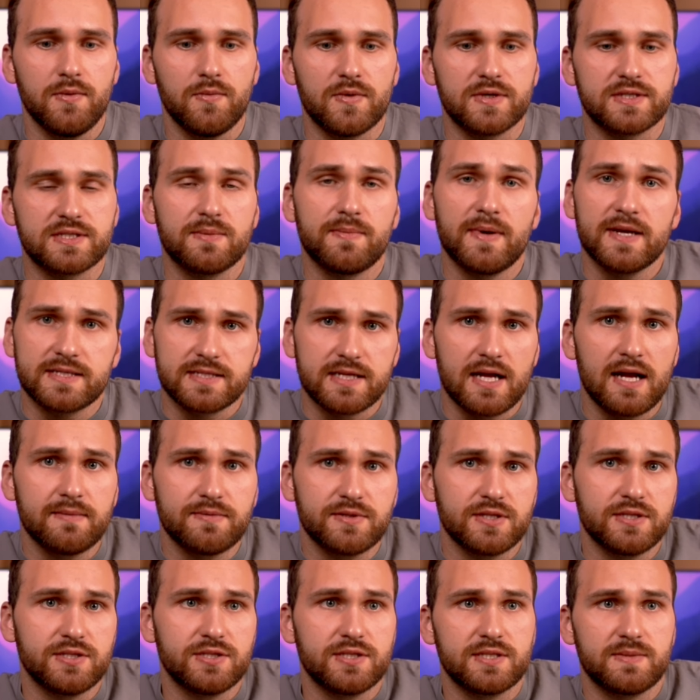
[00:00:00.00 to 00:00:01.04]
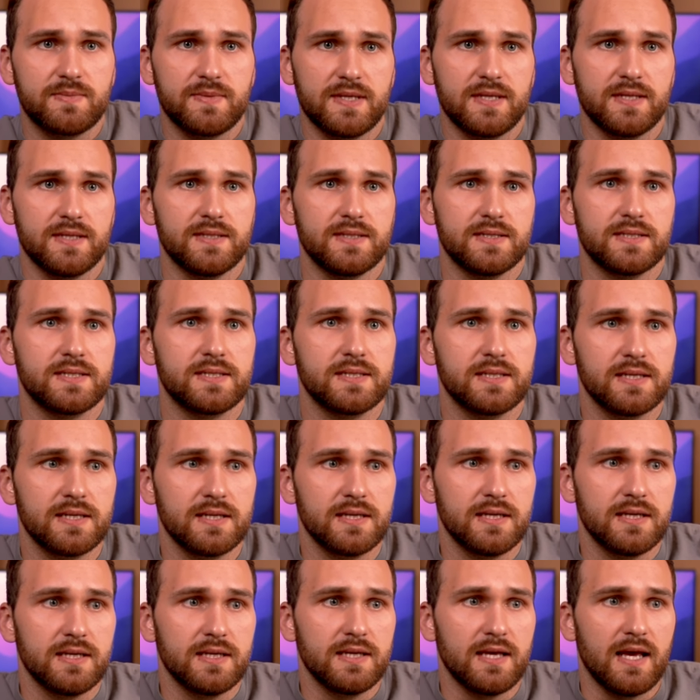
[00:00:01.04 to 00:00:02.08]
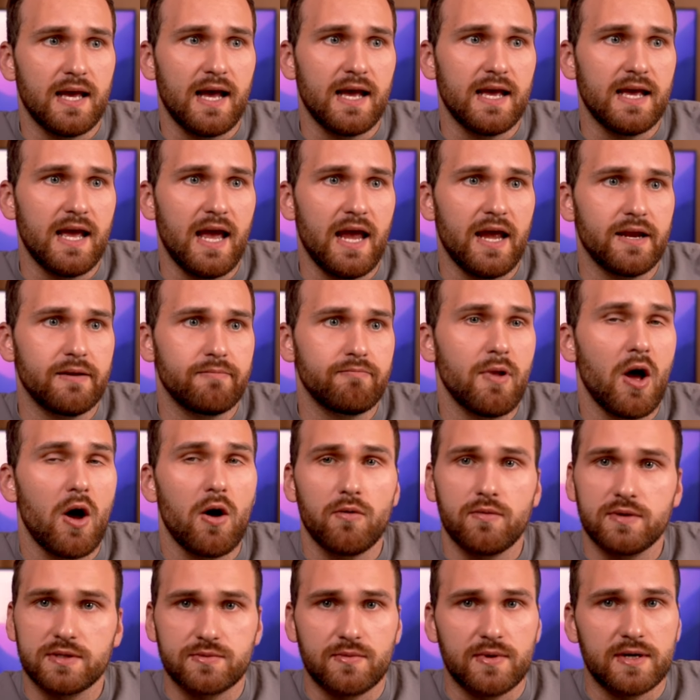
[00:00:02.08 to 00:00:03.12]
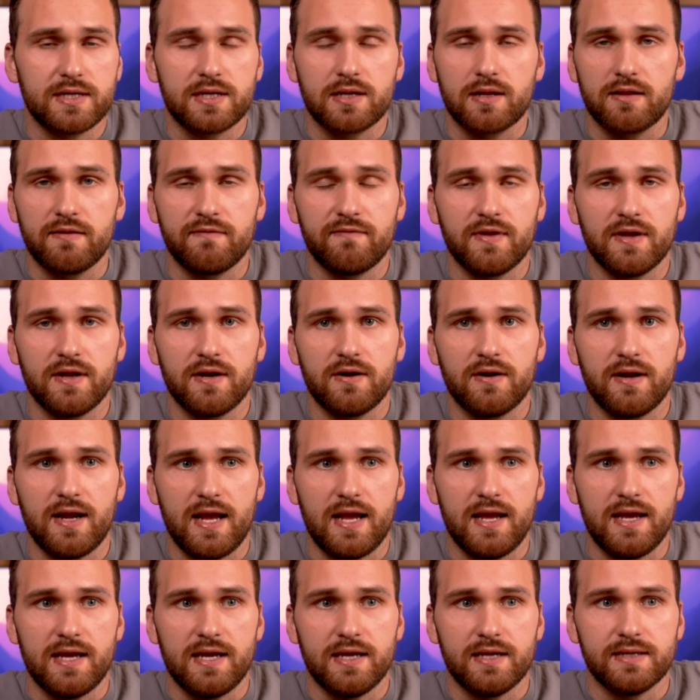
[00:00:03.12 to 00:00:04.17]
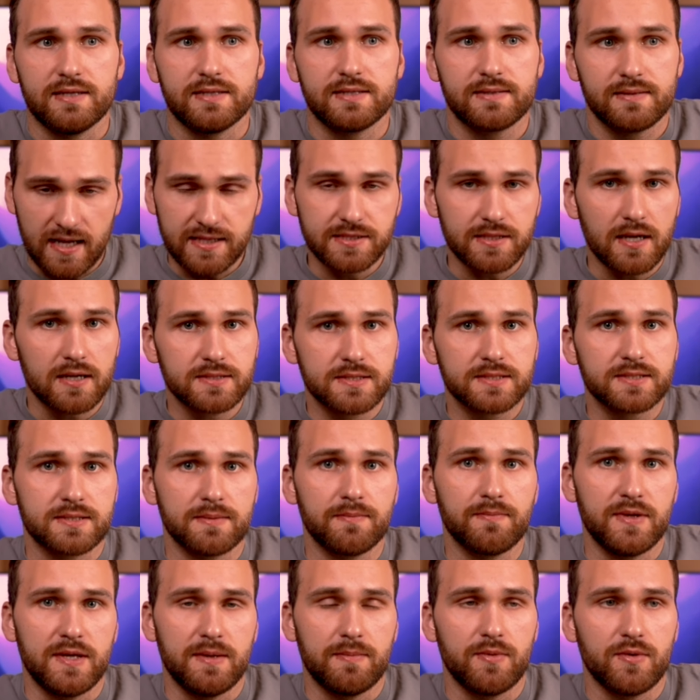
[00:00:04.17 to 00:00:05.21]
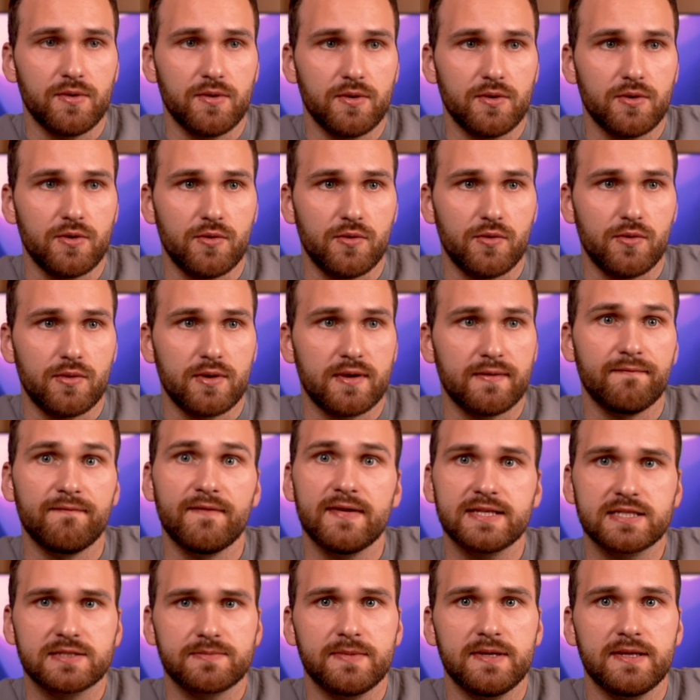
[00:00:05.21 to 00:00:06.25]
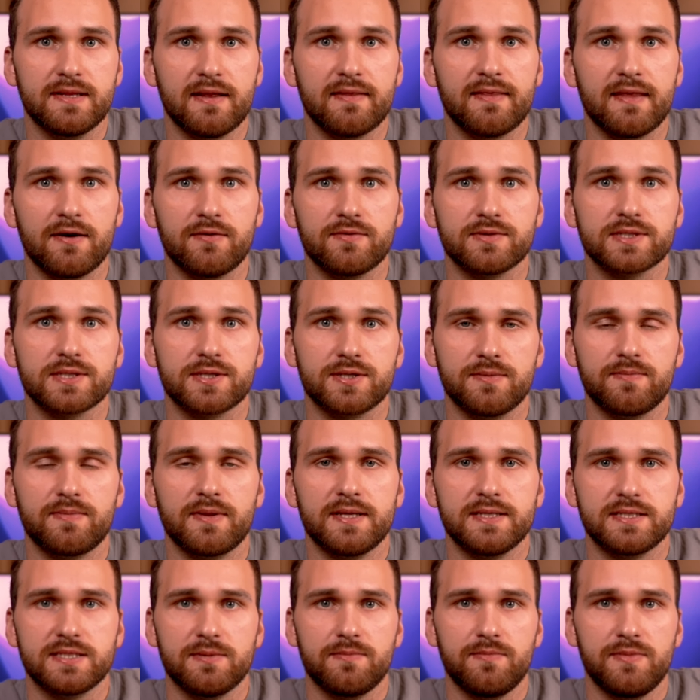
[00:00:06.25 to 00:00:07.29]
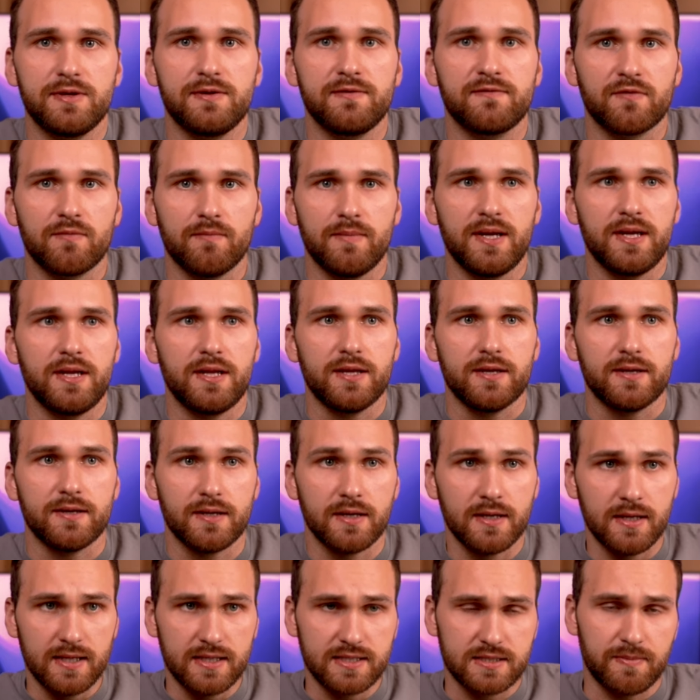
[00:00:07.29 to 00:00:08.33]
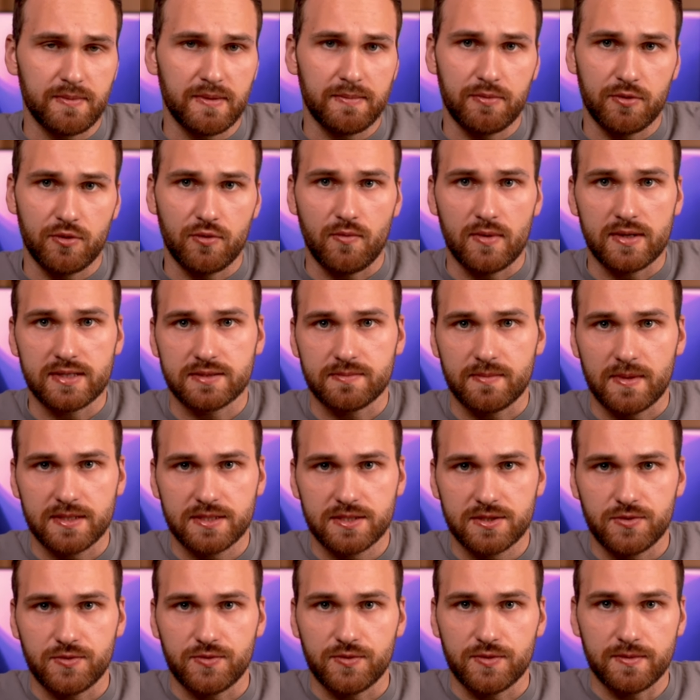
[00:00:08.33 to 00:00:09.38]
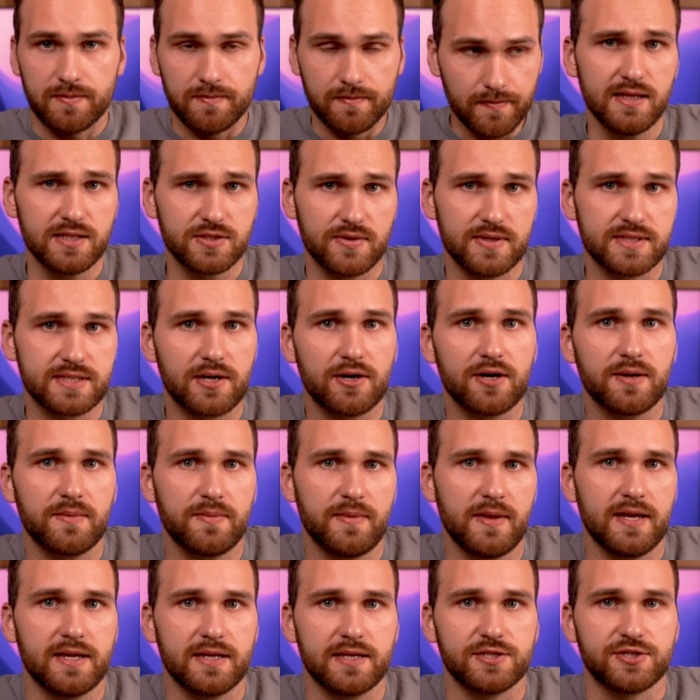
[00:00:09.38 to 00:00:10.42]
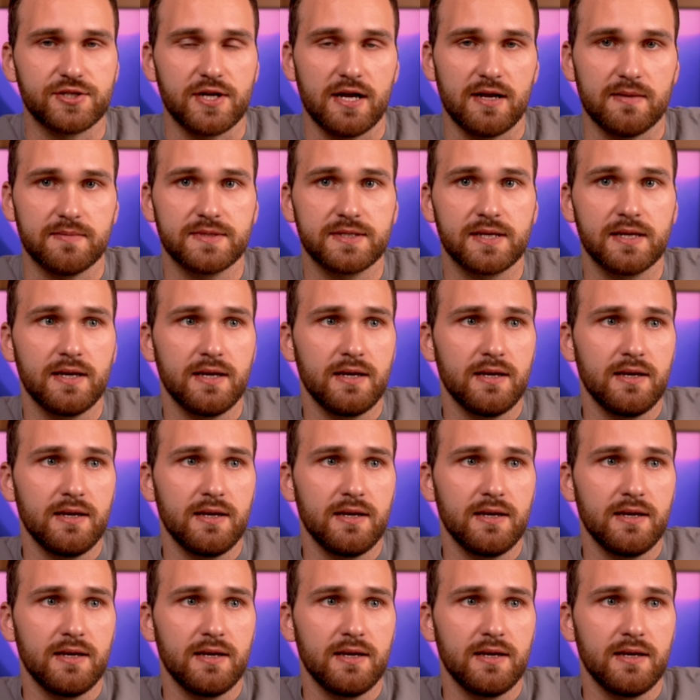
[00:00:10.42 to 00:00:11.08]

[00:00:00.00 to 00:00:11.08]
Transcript: was the best option just because I had always wanted to live there, and I talked to some people who convinced me that that was a good place to be for media, so people who went to my school. So I started applying to jobs